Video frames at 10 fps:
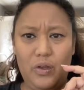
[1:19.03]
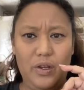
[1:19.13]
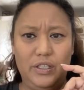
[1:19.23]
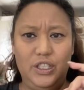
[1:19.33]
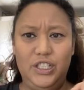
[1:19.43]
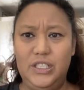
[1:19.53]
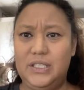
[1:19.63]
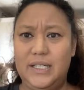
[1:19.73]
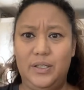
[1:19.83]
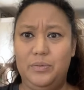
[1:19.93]
she's
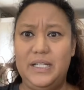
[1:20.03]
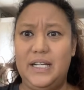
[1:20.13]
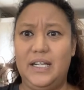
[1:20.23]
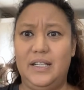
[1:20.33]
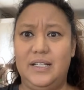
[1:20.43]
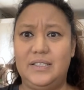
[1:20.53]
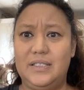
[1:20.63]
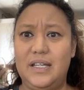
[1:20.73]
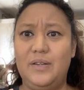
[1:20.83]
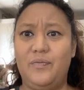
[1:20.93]
like
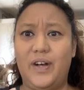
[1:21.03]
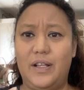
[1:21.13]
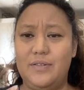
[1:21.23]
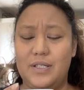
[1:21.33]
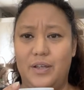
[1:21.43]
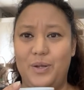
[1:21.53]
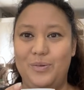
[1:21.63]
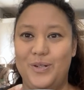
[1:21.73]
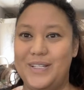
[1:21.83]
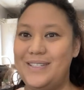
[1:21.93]
ridiculous and follows all the
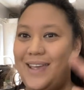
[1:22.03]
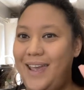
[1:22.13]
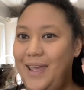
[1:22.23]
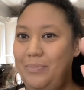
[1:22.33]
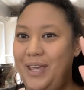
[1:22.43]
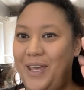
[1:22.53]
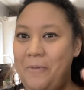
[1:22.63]
rules, AB.